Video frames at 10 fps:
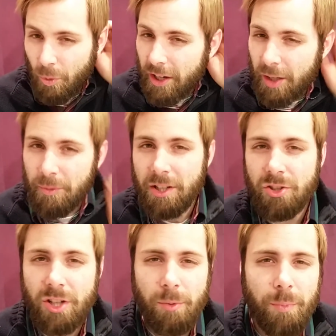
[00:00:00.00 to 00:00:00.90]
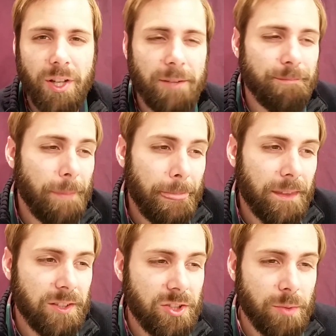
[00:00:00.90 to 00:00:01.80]
1 Amnesia, but
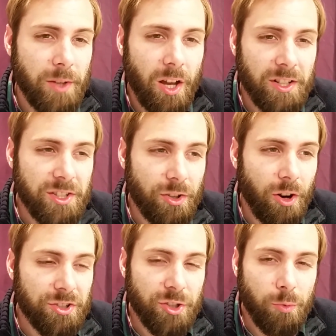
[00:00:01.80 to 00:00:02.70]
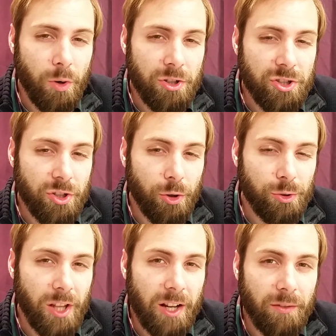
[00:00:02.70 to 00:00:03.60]
to be honest, there also weren't just a
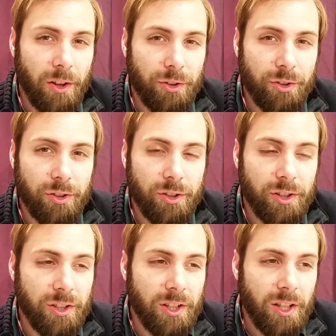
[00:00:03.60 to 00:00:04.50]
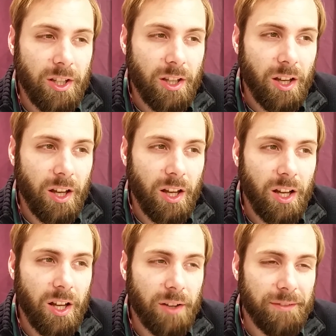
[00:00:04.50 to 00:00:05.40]
whole lot of other good
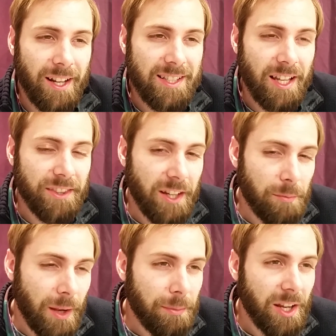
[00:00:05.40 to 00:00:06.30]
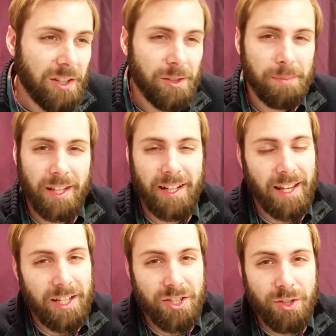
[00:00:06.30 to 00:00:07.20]
effects out there. Maybe I could have played a
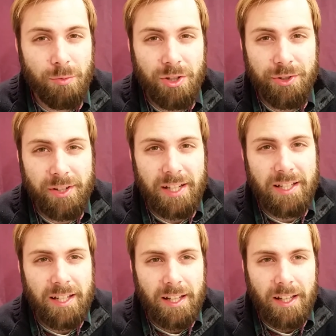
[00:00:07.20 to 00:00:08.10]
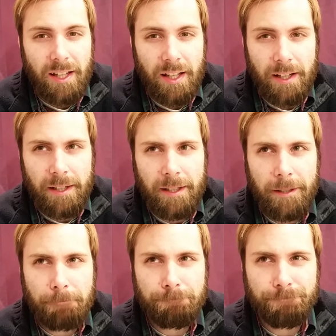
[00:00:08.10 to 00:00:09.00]
Hasty Retreat.
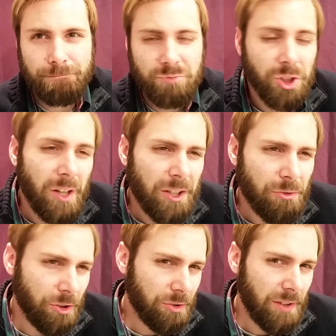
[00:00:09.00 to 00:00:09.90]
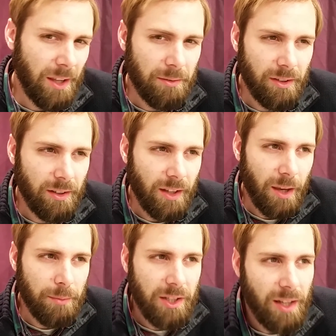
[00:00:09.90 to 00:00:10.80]
So I don't know.
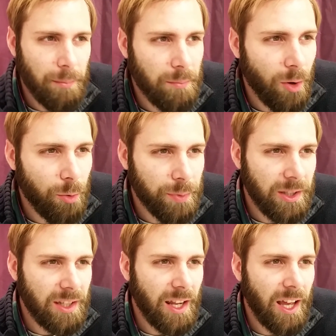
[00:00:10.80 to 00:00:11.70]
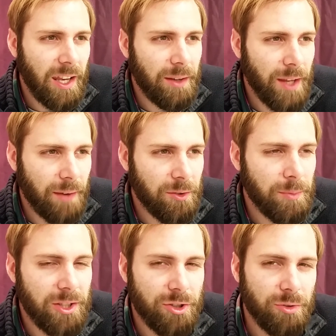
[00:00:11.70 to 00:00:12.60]
I'm hoping to not have to
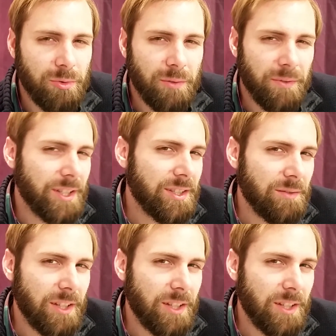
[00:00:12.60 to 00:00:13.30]
be too defensive